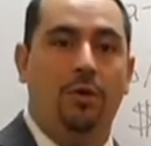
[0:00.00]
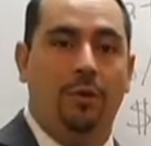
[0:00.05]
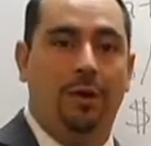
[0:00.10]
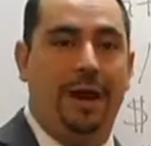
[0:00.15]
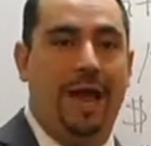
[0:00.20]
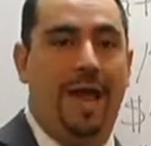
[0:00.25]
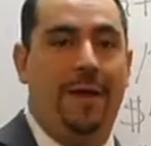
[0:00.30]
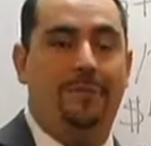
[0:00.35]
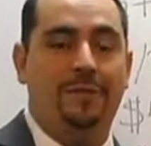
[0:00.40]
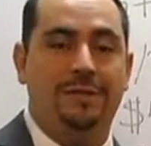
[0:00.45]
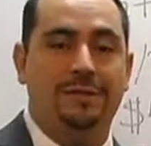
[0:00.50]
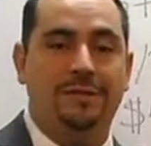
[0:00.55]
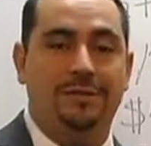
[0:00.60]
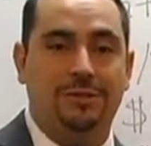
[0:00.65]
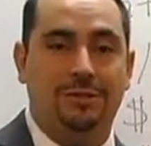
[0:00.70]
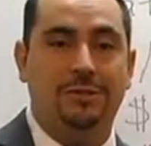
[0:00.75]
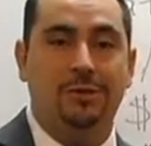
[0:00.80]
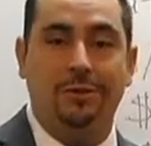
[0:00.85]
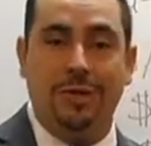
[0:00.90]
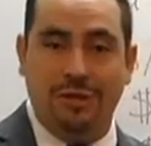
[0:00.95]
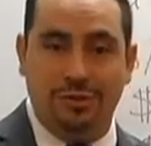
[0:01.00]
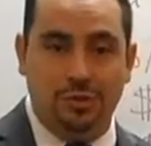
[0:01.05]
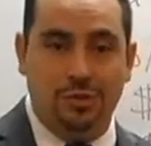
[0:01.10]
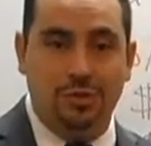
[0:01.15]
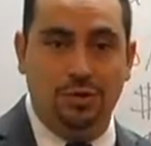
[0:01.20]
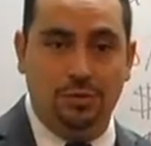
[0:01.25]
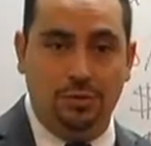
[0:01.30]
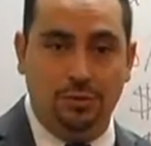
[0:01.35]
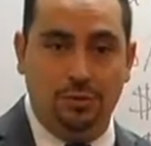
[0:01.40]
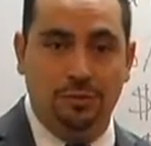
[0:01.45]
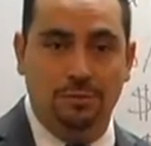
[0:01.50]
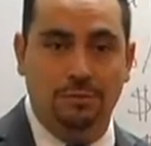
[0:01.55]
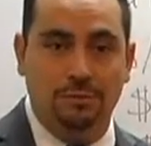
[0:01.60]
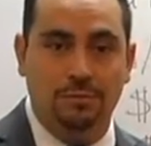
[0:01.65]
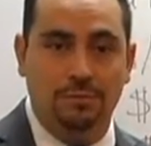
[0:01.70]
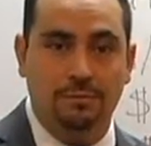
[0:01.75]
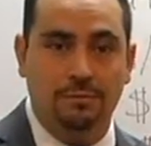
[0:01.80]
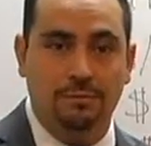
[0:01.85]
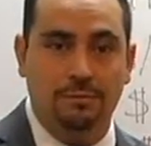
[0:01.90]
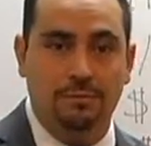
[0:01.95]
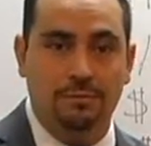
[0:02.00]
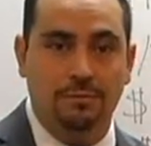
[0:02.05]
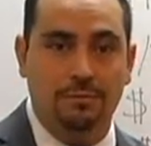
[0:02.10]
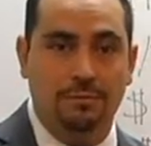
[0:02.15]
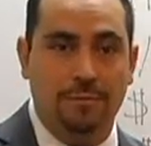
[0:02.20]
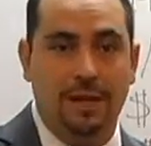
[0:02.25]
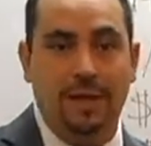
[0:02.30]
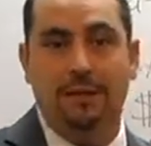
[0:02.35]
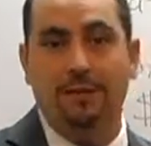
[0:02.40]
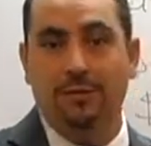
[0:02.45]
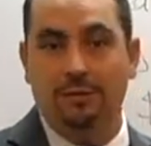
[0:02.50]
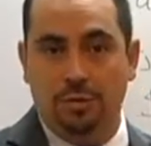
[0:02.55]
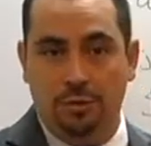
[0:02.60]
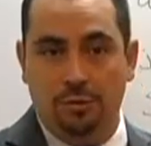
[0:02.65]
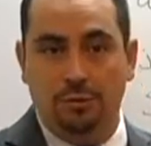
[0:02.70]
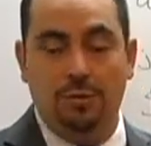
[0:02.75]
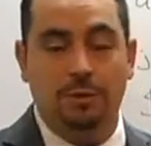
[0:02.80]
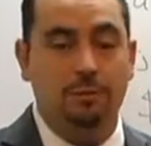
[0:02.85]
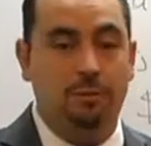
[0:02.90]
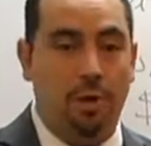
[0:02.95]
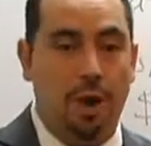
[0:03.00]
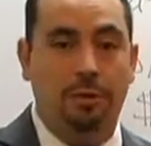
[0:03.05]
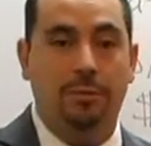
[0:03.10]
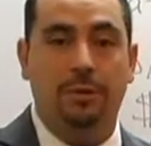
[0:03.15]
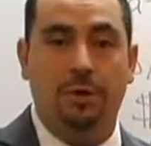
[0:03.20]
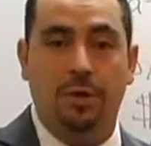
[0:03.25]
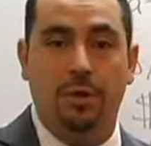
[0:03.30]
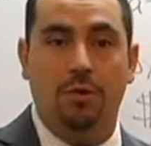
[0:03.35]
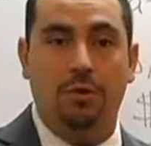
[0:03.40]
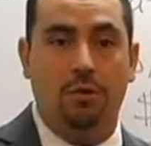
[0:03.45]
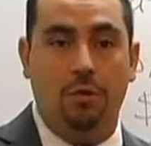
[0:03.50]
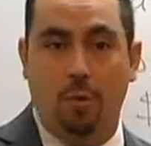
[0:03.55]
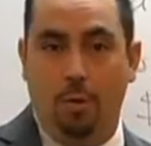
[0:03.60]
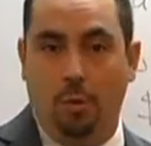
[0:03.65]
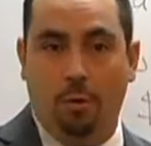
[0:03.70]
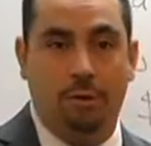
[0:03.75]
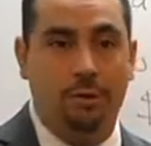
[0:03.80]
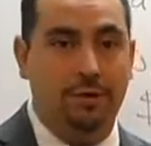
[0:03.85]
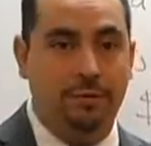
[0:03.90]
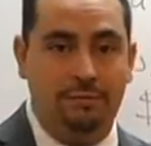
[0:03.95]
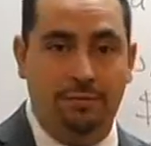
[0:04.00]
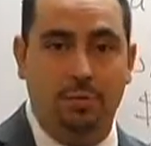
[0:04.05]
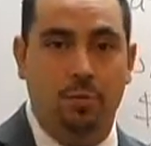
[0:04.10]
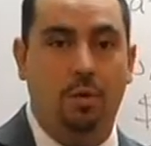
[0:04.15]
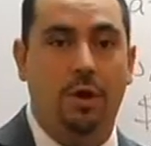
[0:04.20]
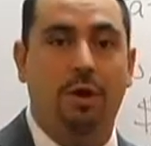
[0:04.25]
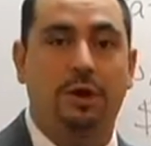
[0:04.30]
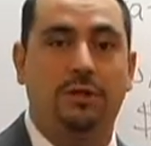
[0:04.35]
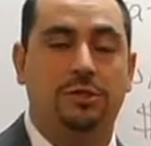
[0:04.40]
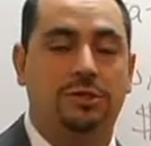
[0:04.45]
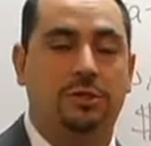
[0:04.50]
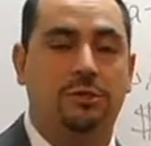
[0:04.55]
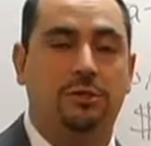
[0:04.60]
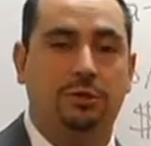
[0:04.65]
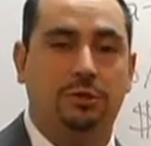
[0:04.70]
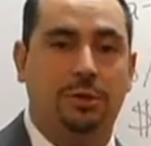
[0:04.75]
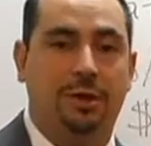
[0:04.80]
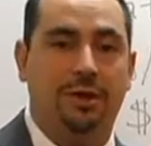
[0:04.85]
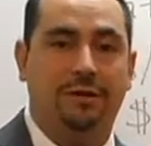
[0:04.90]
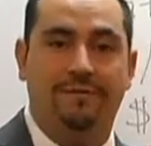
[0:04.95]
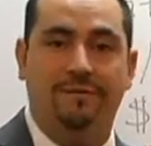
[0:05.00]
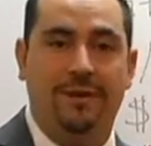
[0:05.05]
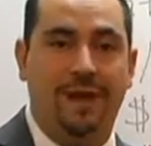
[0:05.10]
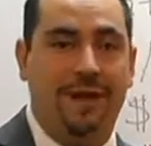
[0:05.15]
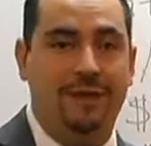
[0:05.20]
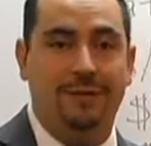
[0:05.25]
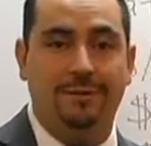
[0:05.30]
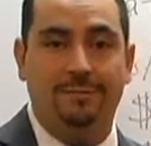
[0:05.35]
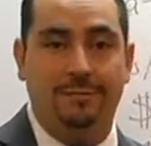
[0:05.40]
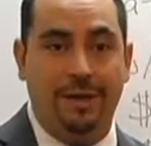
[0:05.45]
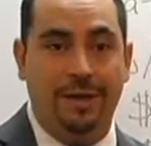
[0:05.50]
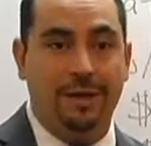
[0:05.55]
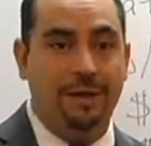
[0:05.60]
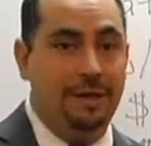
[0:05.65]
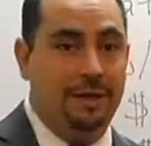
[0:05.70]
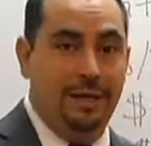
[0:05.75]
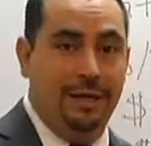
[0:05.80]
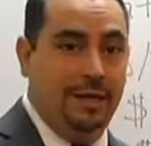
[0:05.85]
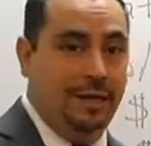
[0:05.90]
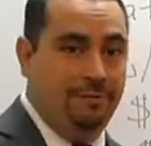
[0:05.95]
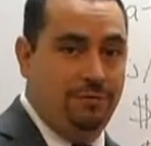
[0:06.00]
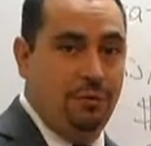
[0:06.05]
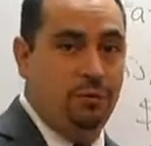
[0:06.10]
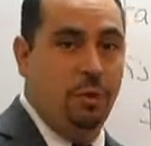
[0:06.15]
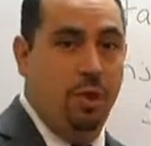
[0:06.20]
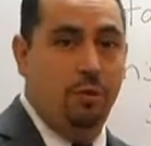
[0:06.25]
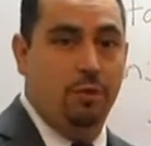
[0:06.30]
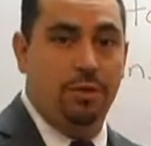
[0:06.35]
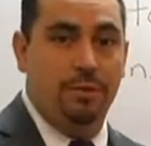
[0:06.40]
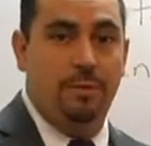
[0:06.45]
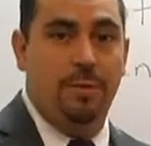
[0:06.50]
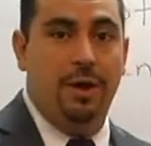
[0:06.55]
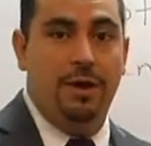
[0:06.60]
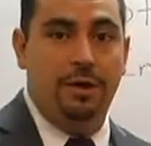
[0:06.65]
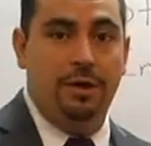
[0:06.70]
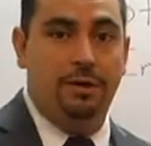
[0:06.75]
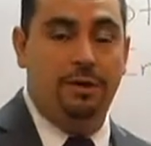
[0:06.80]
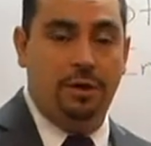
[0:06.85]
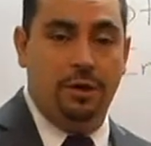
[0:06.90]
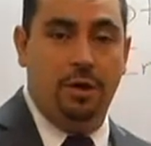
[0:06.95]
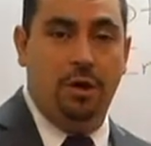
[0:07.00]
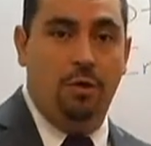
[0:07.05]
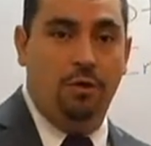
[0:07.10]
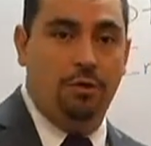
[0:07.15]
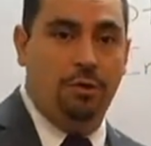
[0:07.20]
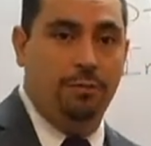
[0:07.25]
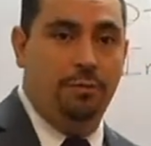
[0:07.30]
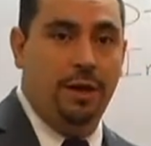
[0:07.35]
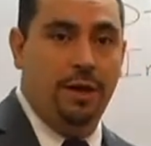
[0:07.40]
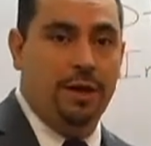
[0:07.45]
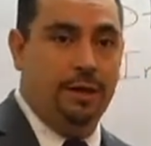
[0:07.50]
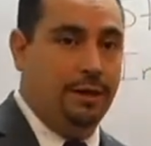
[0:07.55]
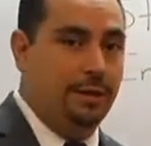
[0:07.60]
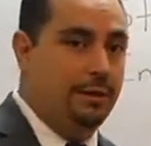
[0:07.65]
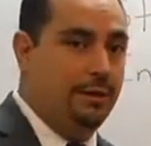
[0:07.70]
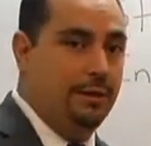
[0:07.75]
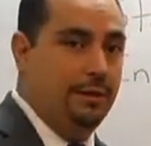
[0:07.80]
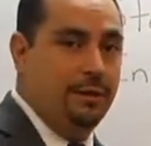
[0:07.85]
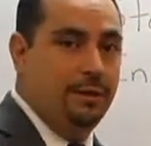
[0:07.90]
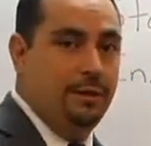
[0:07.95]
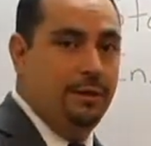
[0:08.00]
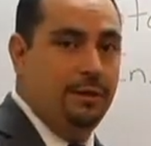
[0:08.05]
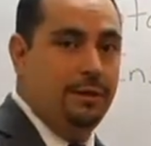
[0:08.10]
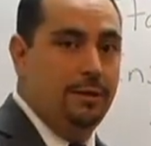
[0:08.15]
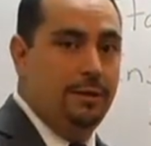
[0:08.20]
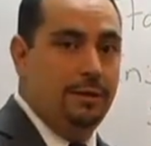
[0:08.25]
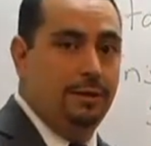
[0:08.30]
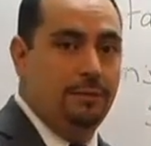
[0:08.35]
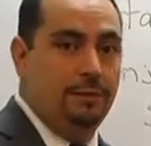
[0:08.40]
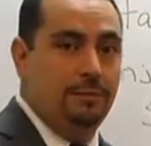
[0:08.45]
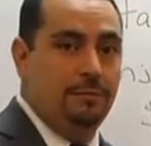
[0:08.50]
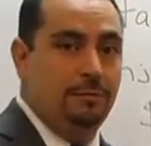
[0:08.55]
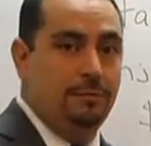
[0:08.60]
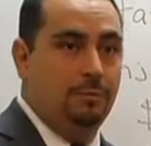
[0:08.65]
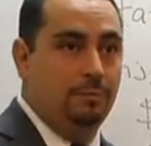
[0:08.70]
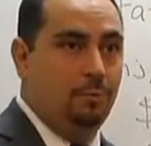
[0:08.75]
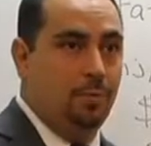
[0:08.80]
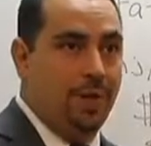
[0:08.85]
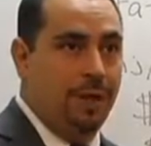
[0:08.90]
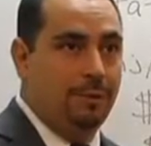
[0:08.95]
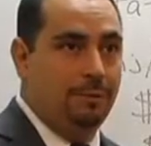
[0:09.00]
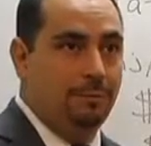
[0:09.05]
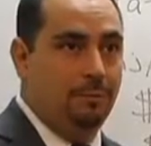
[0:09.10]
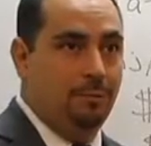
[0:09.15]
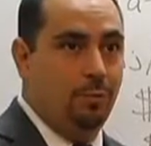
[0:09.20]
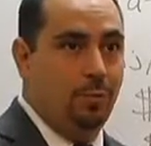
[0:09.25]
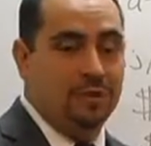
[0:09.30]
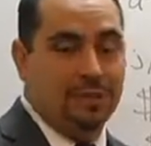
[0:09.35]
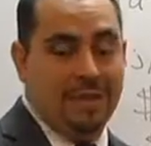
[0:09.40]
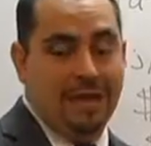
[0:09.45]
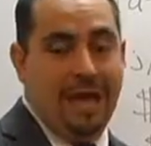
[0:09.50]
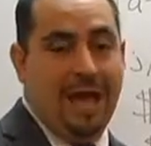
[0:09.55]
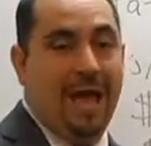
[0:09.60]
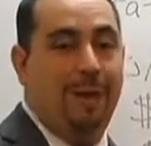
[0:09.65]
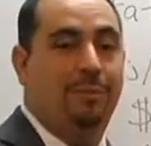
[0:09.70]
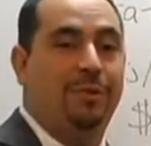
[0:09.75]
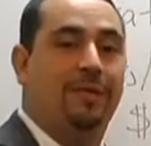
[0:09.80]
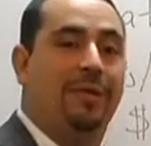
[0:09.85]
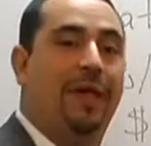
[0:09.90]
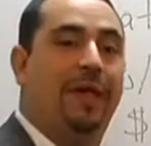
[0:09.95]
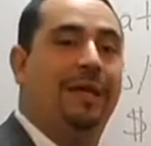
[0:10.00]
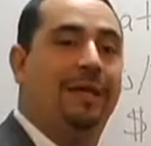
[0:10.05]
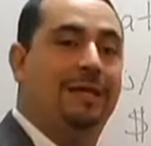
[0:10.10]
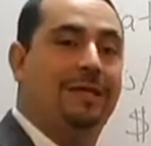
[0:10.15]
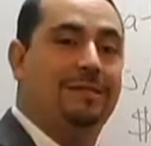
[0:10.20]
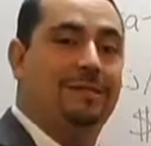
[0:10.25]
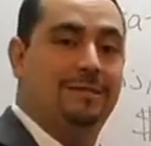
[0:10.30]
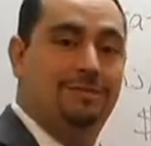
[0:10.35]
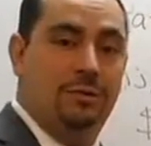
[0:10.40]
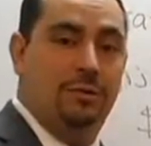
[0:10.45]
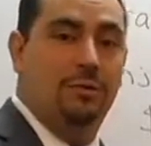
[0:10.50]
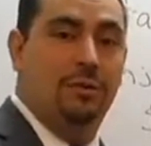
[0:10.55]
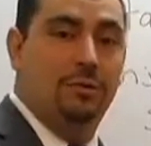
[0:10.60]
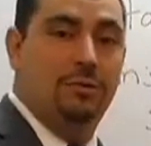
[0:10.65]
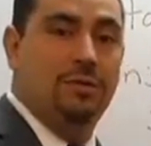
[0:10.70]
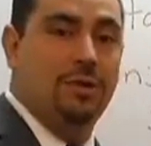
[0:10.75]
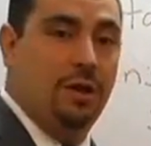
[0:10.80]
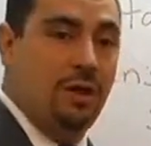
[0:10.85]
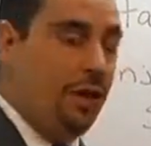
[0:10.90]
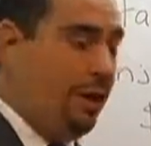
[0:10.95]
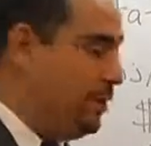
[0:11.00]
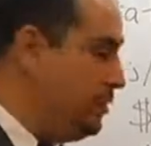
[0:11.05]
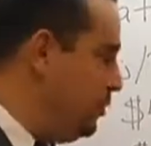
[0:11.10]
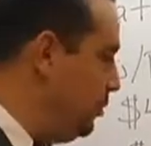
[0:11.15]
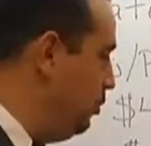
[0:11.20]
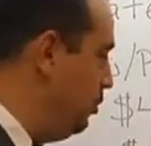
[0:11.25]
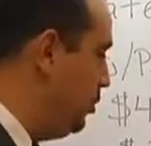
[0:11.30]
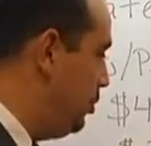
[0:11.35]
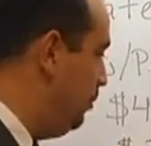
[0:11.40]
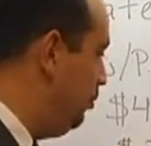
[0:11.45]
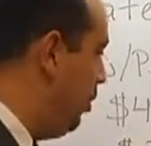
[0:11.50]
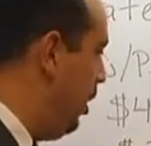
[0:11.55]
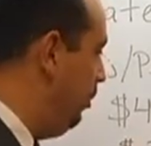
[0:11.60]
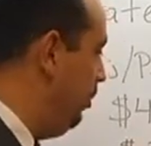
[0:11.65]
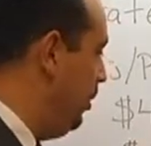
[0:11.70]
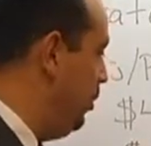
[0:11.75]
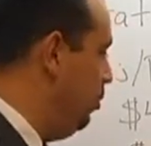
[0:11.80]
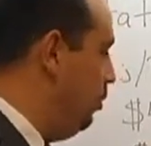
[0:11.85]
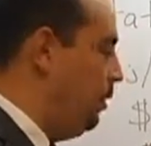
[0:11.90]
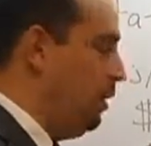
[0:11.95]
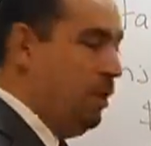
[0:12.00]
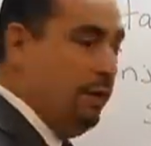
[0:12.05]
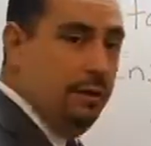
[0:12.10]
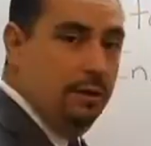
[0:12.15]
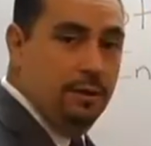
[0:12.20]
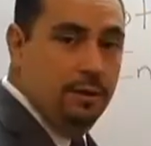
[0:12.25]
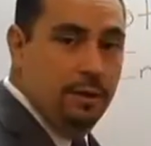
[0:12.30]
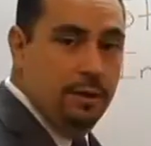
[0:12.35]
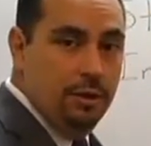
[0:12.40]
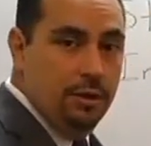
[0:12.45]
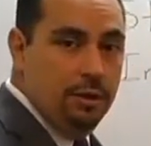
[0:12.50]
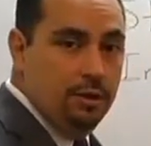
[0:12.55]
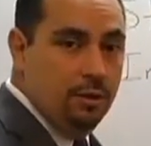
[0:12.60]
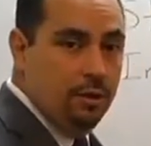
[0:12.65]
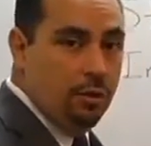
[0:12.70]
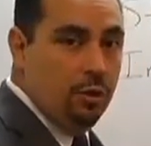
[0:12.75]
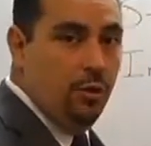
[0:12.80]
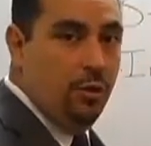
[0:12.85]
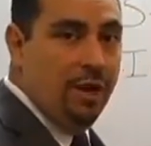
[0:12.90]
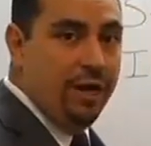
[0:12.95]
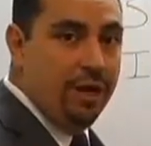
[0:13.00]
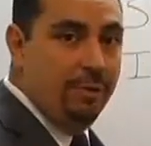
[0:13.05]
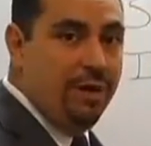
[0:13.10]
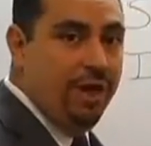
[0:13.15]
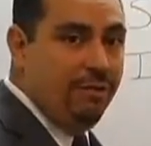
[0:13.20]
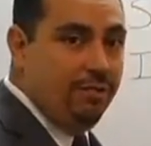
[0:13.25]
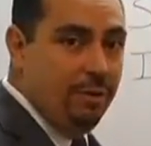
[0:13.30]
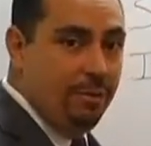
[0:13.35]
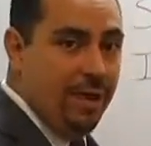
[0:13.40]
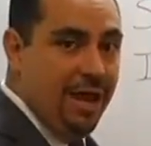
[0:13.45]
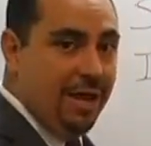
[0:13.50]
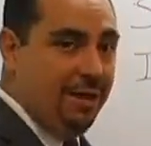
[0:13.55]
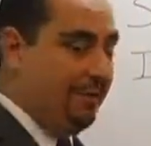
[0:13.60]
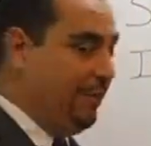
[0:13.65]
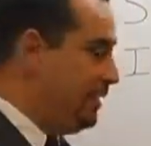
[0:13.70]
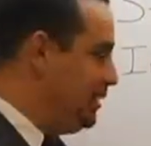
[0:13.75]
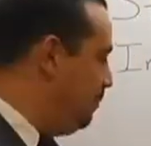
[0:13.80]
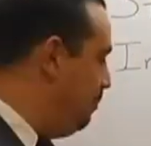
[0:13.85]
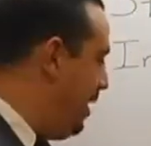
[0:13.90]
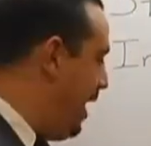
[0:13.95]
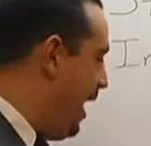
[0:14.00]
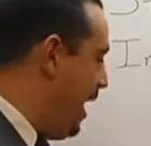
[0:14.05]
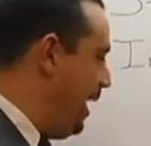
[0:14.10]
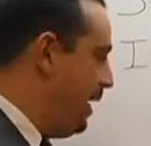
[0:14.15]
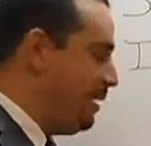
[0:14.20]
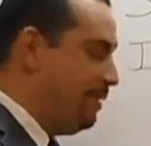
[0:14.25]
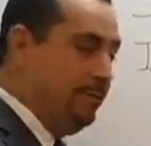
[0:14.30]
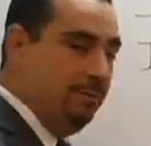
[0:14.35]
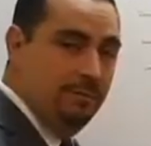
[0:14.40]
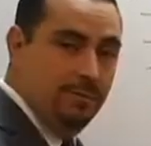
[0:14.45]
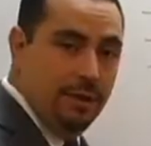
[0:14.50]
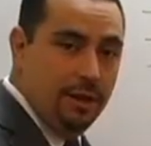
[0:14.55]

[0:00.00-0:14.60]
what happens is you'll get sued. And you could probably go to court if you wanted to and try and fight it, but if you owe the money, you're going to owe the money. Well, what's going to happen then is if you lose a lawsuit, which you probably would, you're going to wind up having to pay this back